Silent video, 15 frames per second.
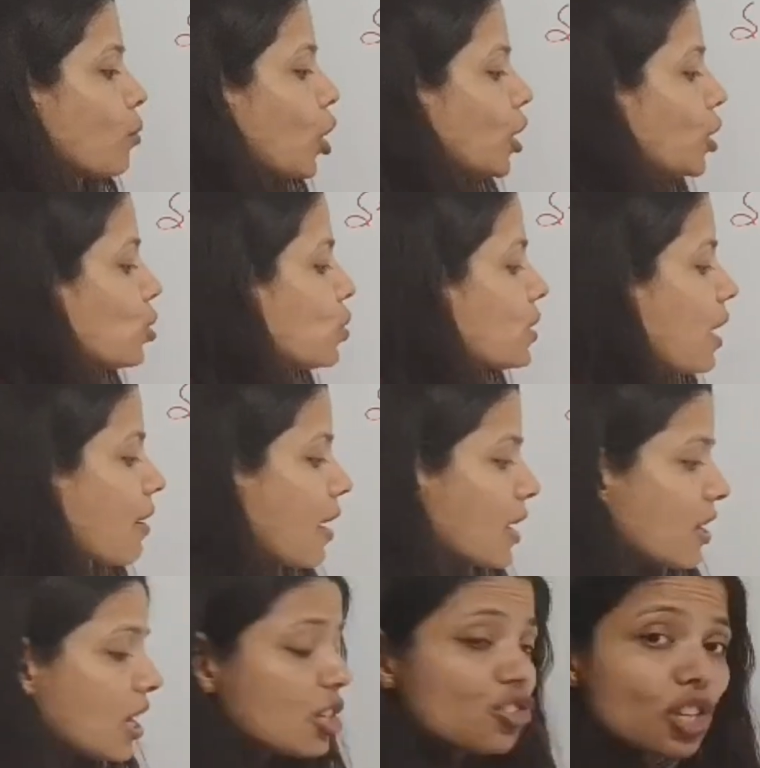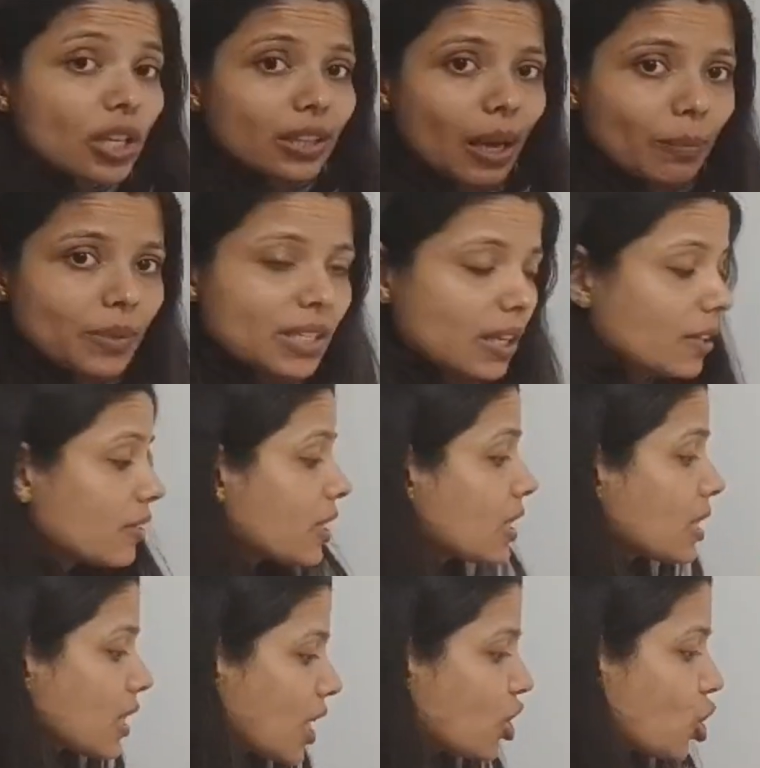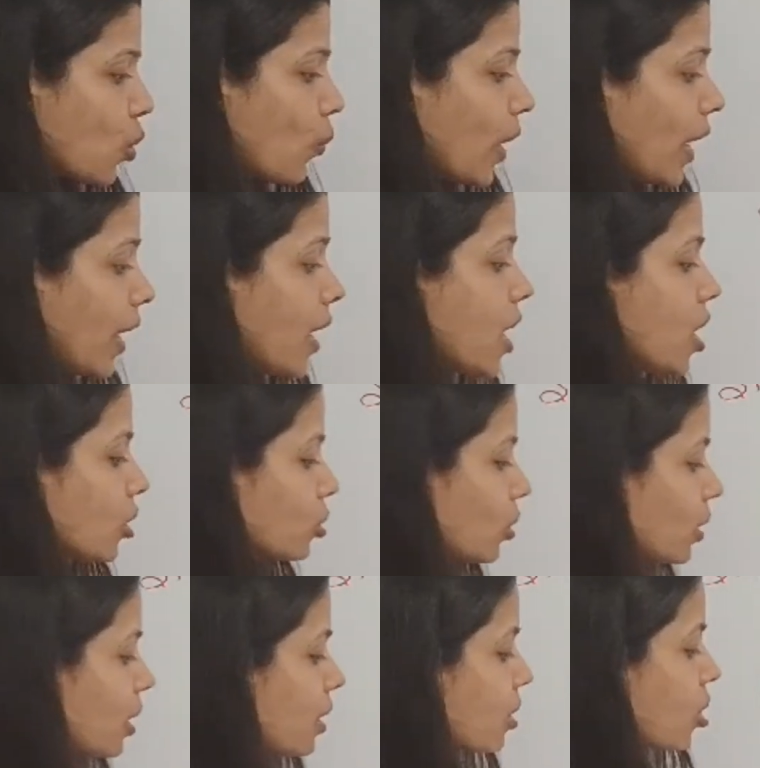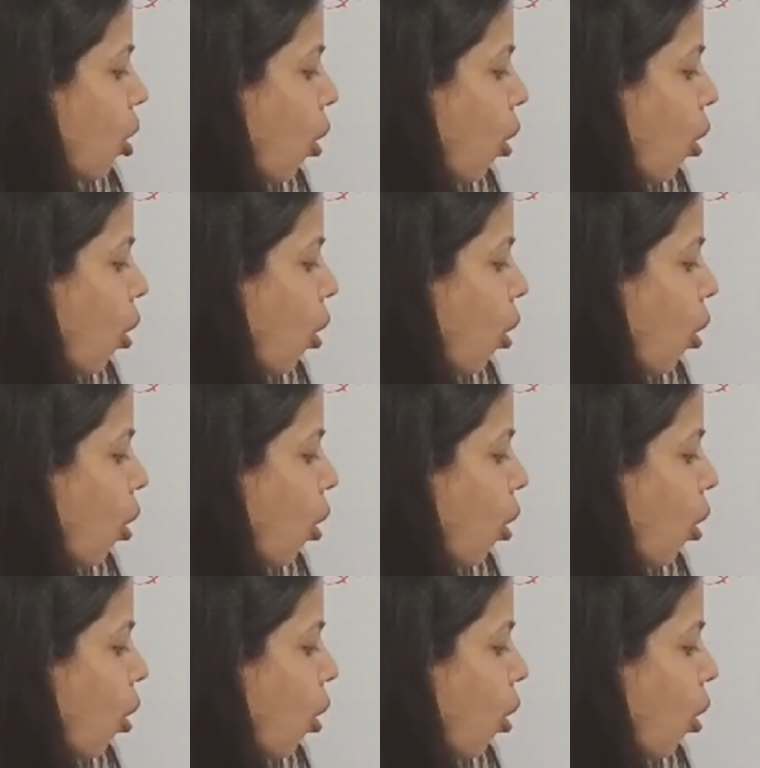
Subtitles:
molecules are arranging themselves in such a way, so this